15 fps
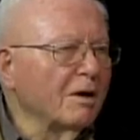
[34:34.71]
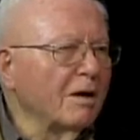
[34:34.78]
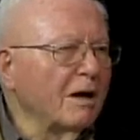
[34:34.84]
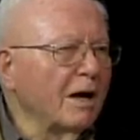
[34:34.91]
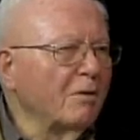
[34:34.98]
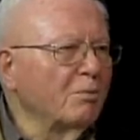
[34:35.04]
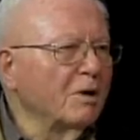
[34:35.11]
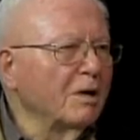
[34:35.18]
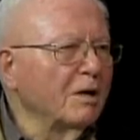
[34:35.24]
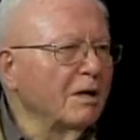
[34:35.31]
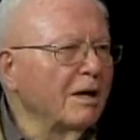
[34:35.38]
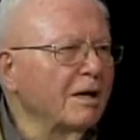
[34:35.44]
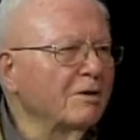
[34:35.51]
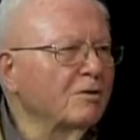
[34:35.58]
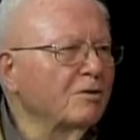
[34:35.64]
I would
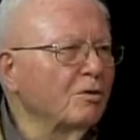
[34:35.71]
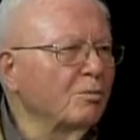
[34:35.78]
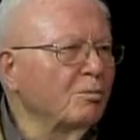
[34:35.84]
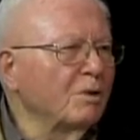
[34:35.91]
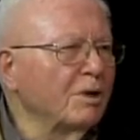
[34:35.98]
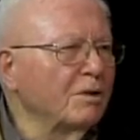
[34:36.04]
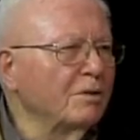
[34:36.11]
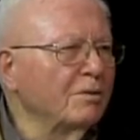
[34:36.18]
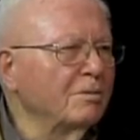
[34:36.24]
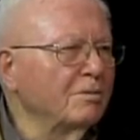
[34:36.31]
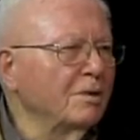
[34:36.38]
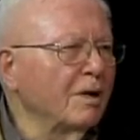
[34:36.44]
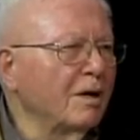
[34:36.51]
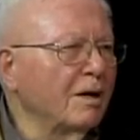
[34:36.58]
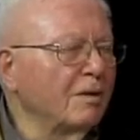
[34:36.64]
like to have been,
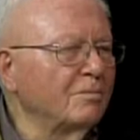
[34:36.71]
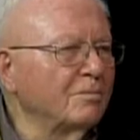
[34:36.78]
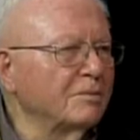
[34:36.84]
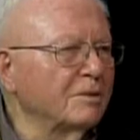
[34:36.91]
um,